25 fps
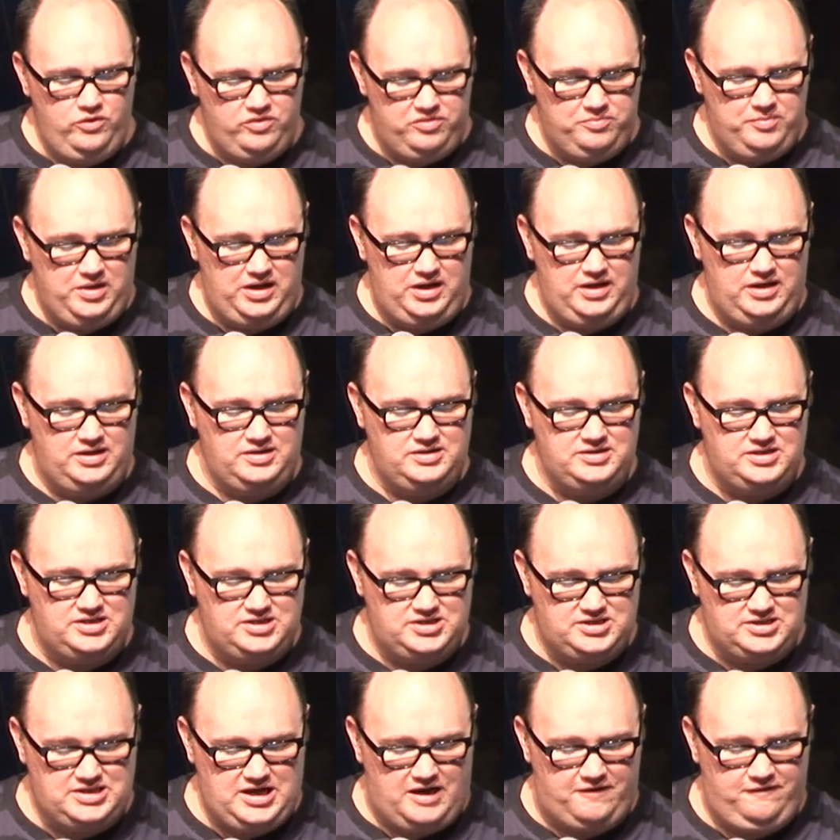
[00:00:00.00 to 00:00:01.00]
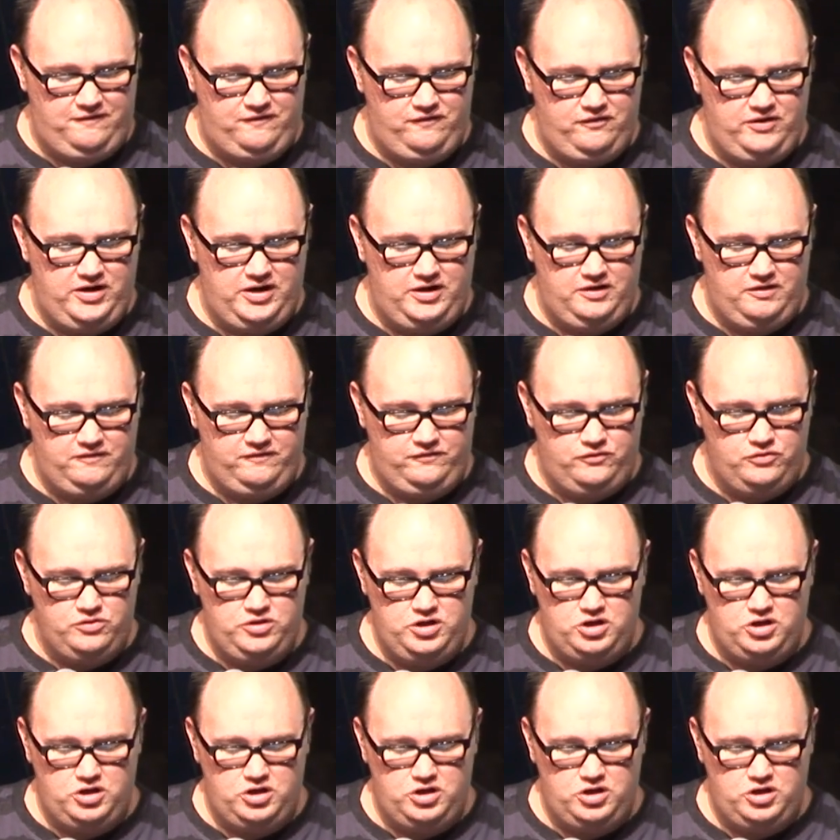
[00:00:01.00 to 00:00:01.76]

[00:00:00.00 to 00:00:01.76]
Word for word: with me in suffering for